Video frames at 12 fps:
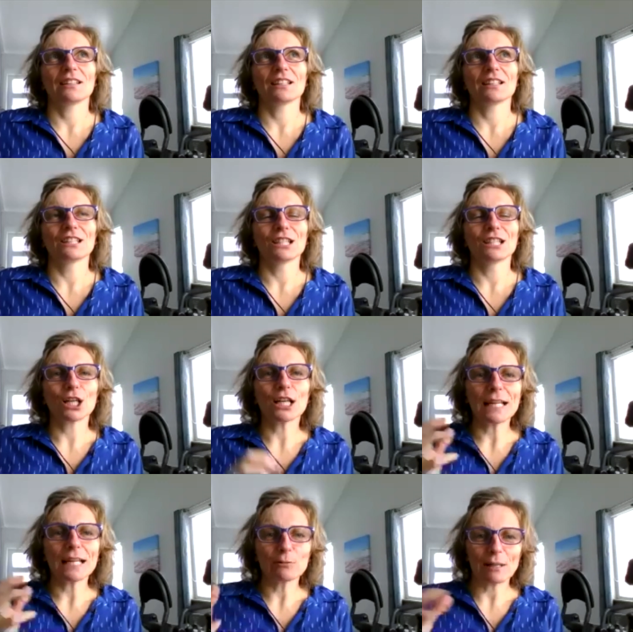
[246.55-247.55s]

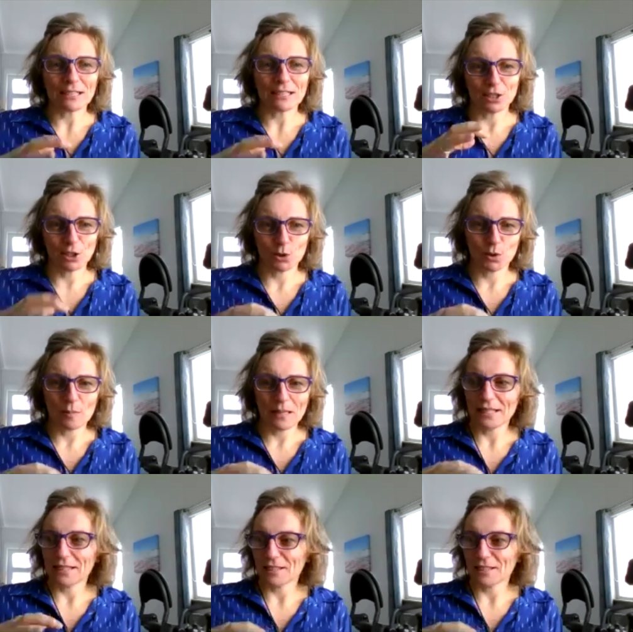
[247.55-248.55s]
Learning what to do to
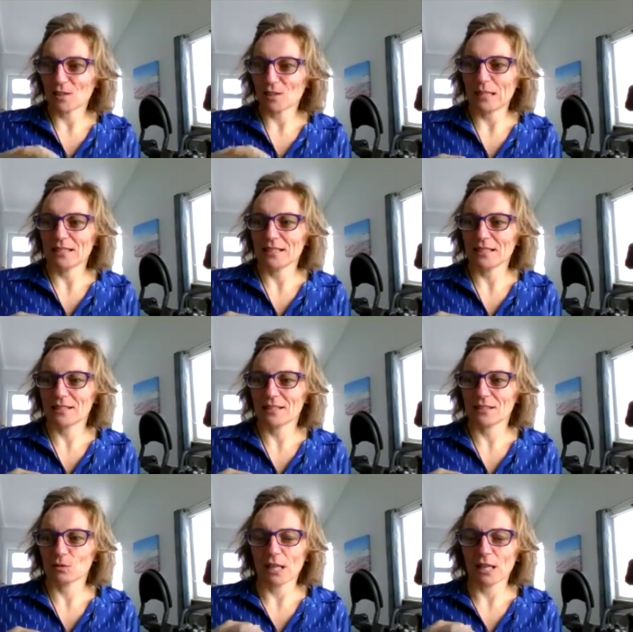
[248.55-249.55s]
make this space
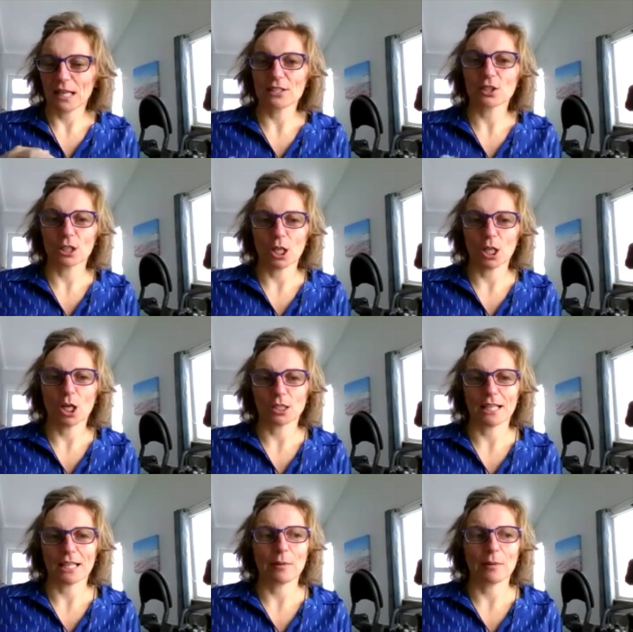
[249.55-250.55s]
right took a long time.